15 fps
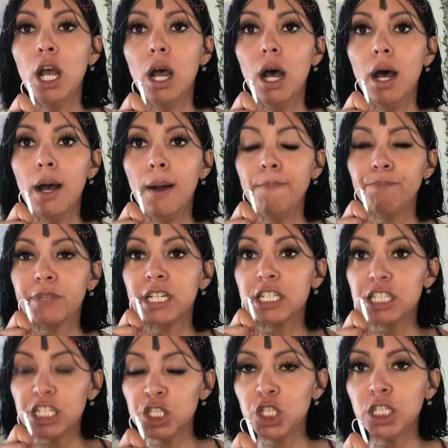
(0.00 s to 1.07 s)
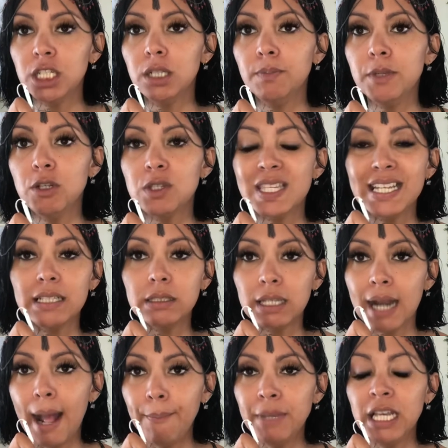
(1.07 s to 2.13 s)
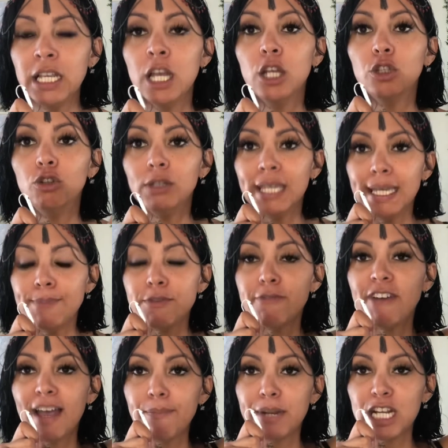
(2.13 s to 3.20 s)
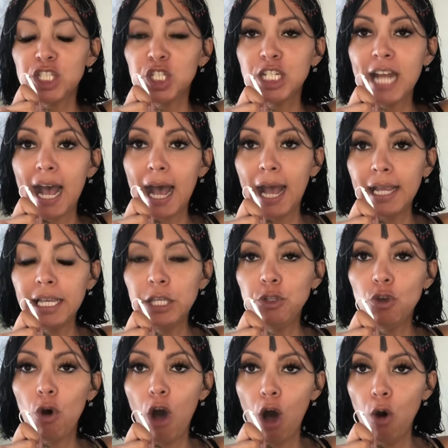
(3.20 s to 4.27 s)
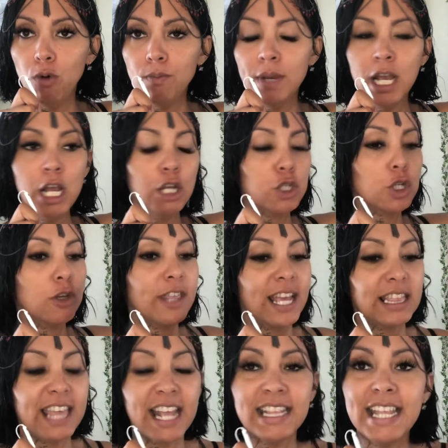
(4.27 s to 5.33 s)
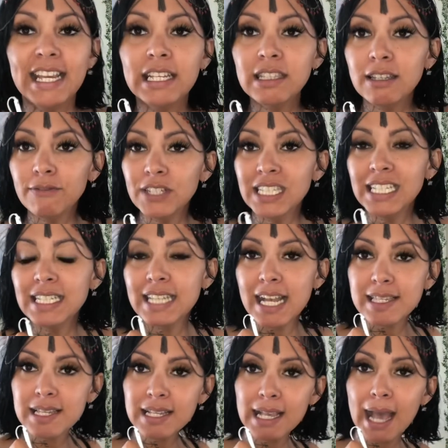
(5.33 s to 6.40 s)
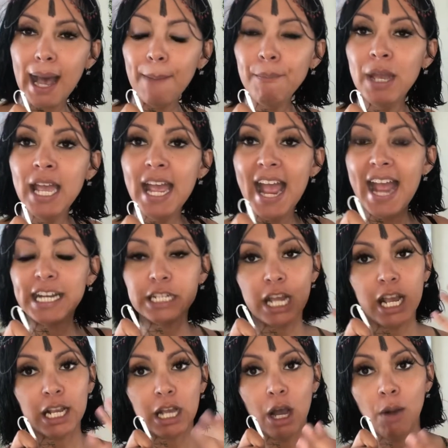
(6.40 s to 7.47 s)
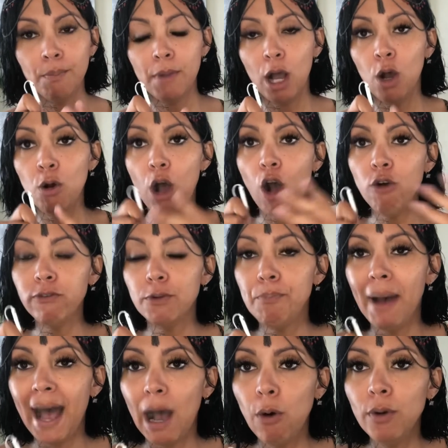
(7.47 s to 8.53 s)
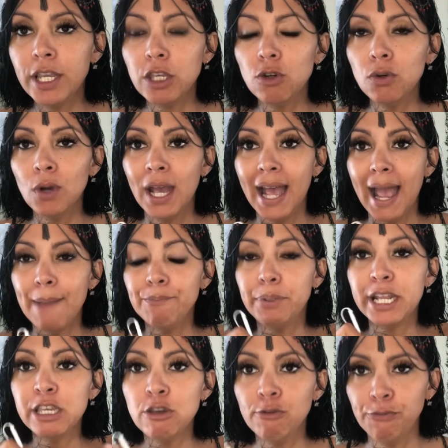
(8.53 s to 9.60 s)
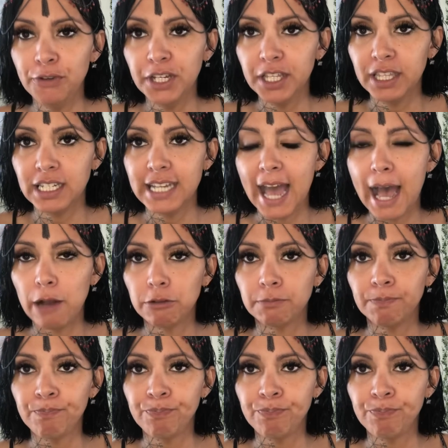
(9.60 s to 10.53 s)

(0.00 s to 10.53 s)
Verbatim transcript: um, traditional music, drumming, to keep the vibration high in your home so that that negativity doesn't come and um, overpower you and bring you further down.